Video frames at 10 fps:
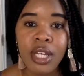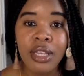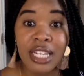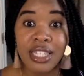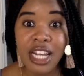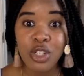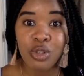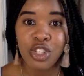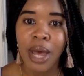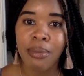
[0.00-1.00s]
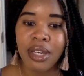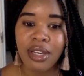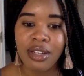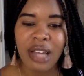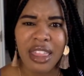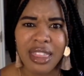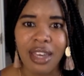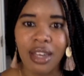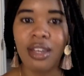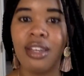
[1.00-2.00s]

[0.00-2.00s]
that's not too shabby, I think.